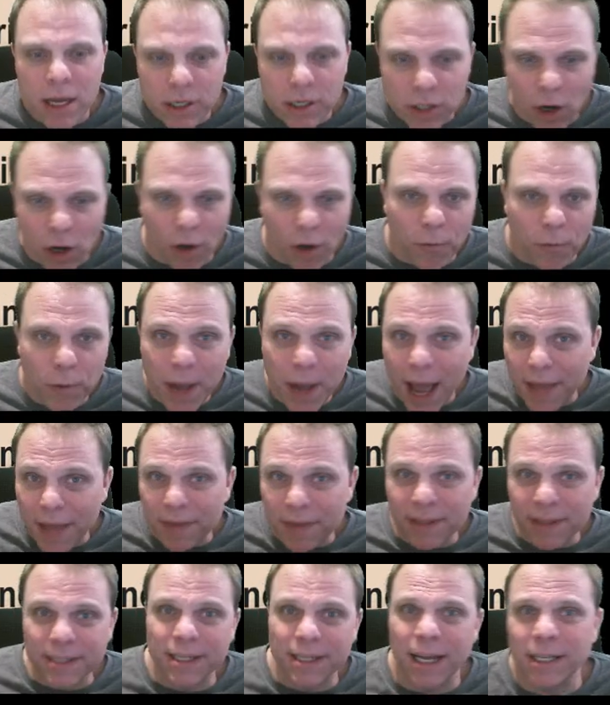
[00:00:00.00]
So if we
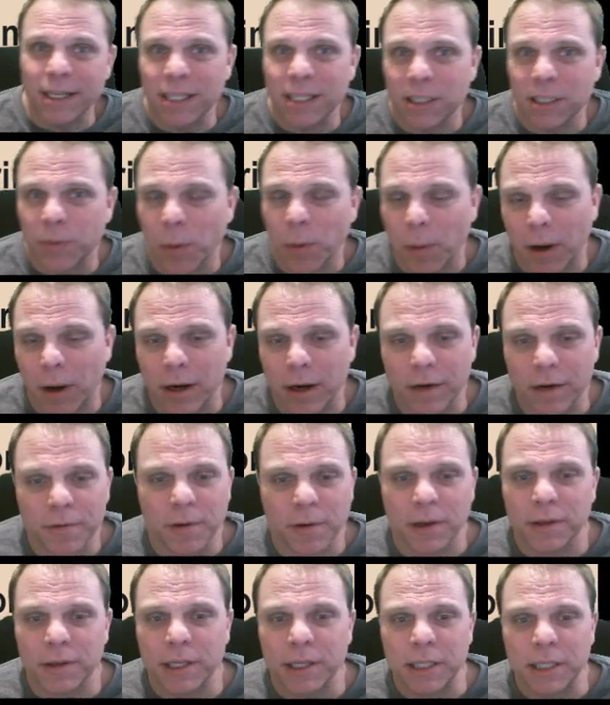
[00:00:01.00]
had this sentence, we wanted to
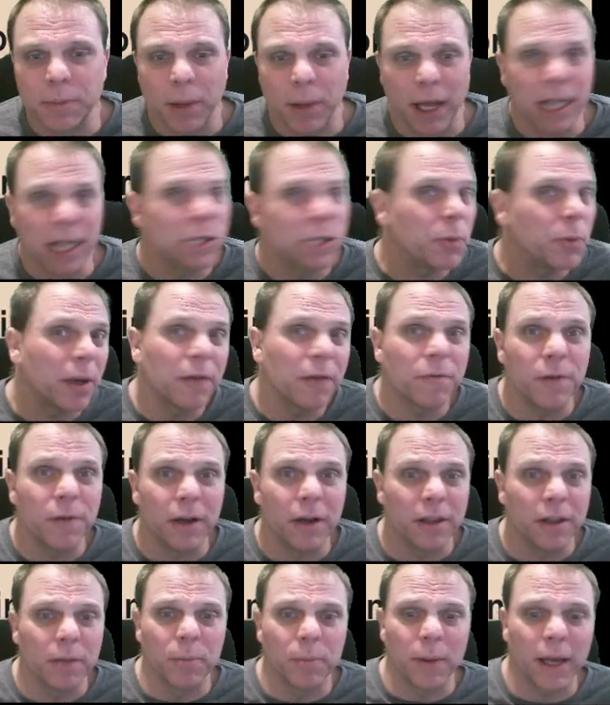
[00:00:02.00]
fill in these blanks, we could
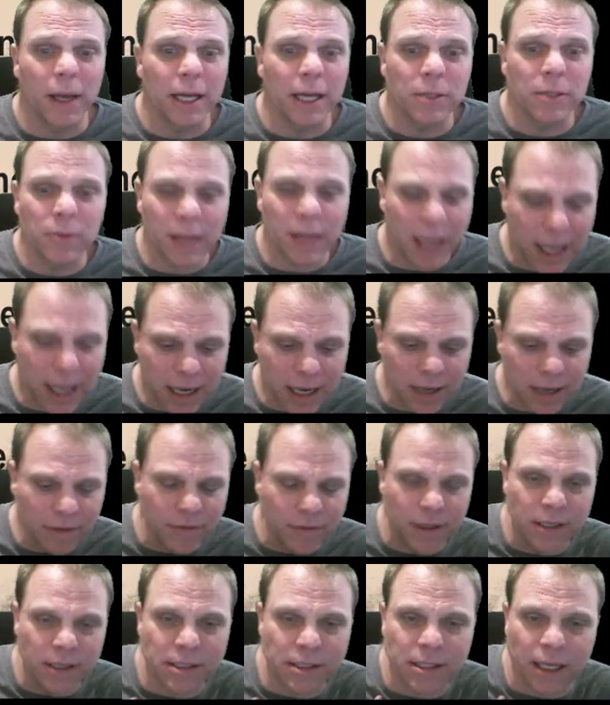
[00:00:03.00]
fill in the blanks with any
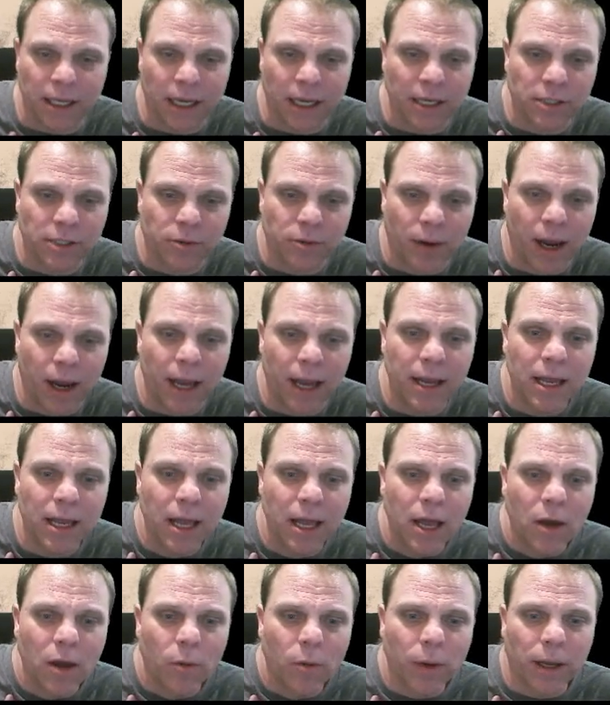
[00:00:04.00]
of these things, right?
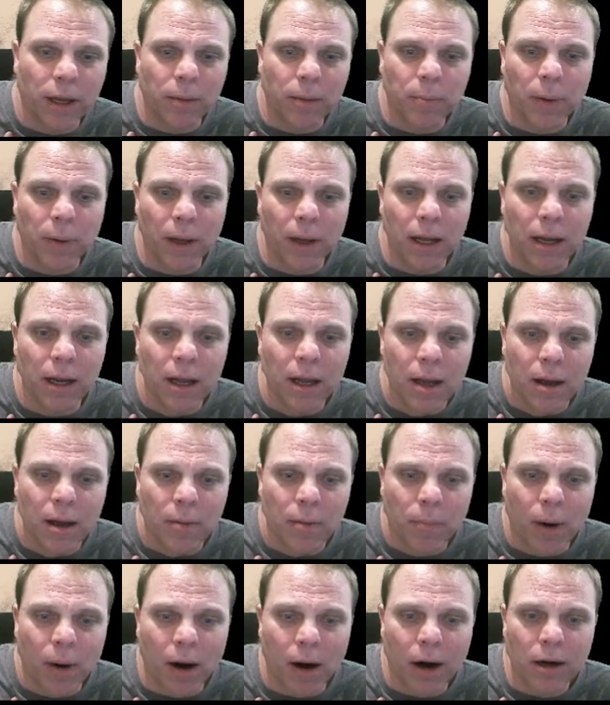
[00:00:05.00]
We could put
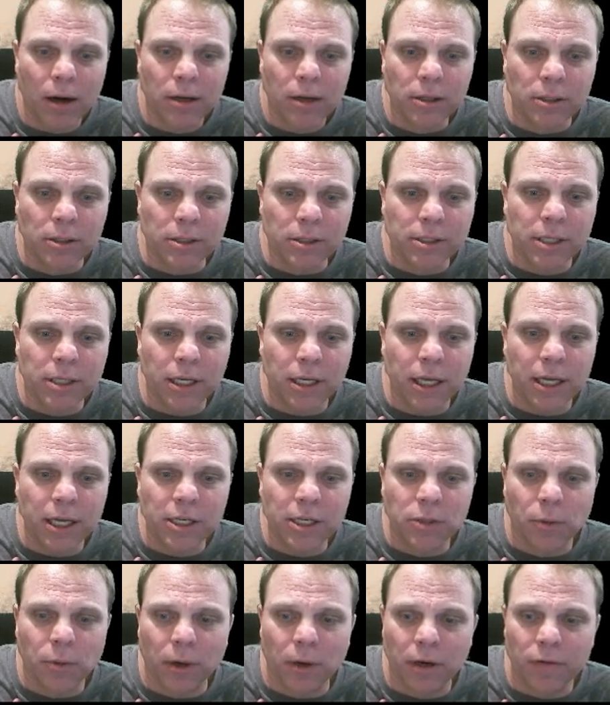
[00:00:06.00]
particles in
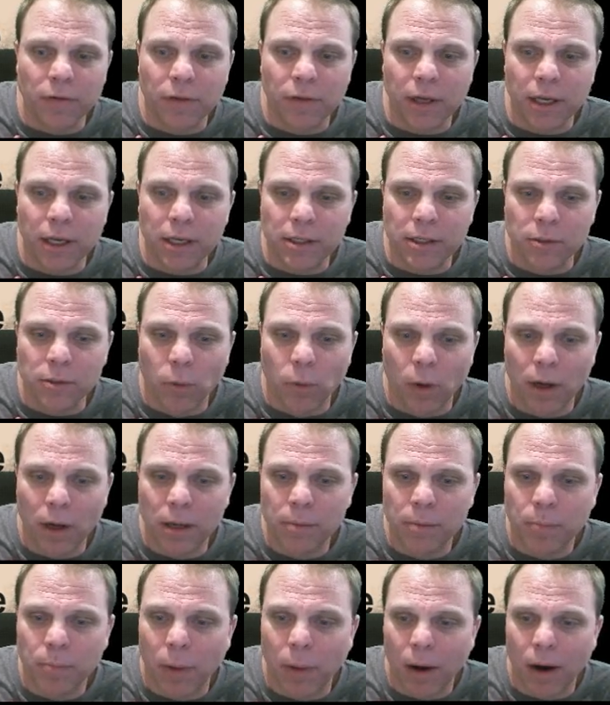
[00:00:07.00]
each one of these.
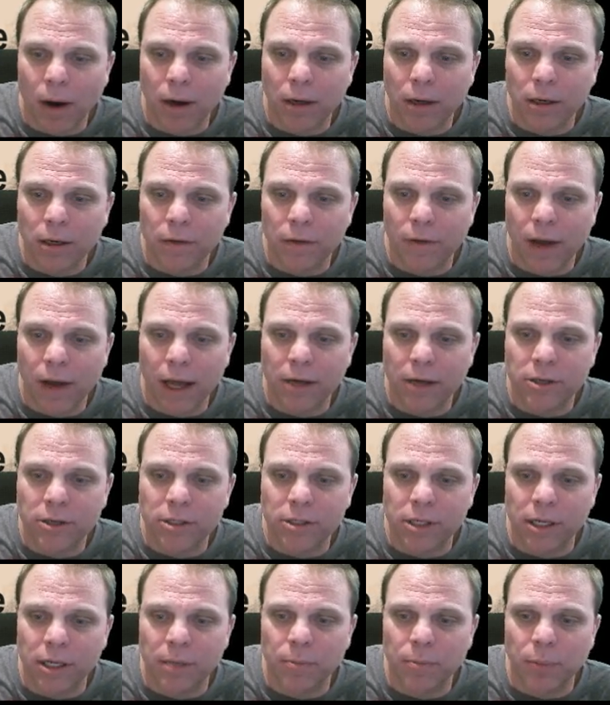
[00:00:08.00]
One particle of
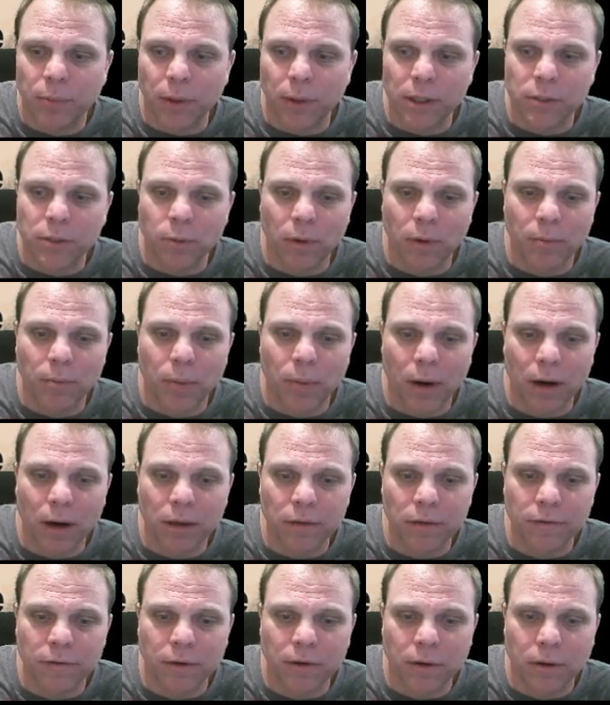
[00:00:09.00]
hydrogen plus one
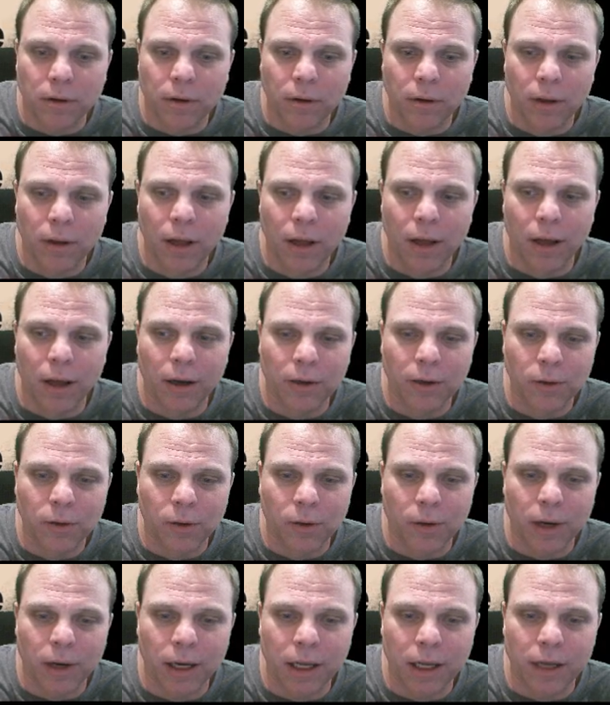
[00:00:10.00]
particle of
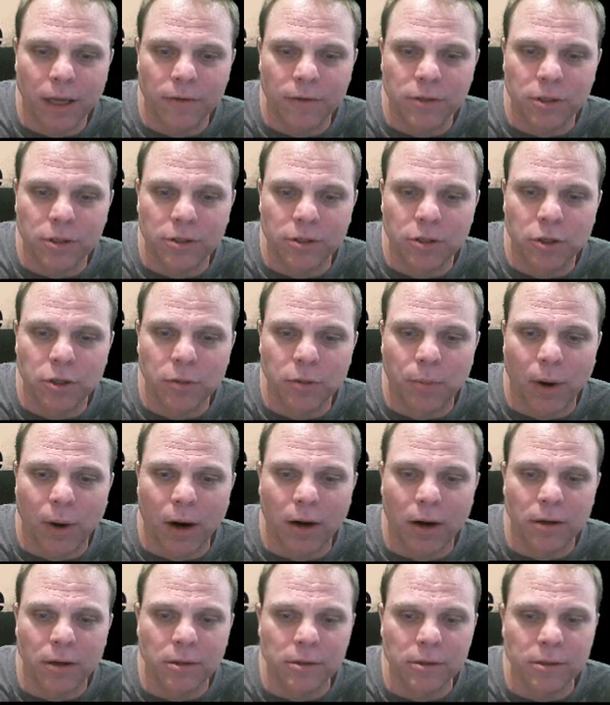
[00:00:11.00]
chlorine gives you 2
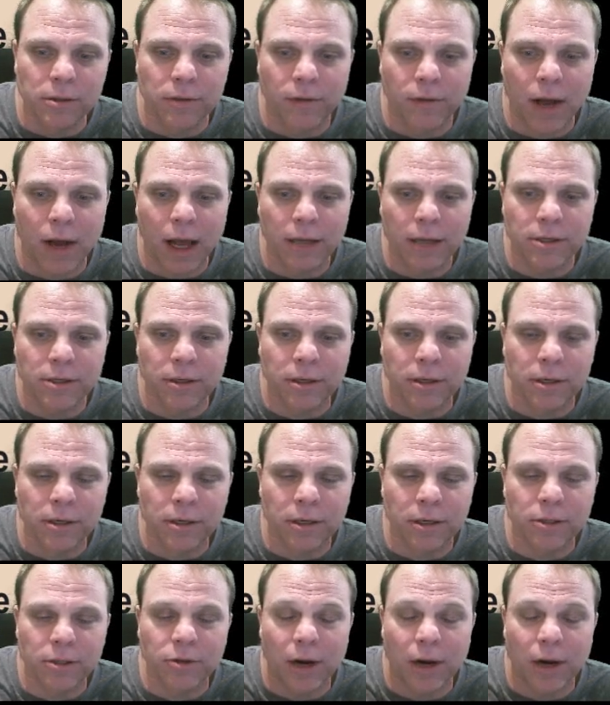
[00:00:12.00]
particles of hydrogen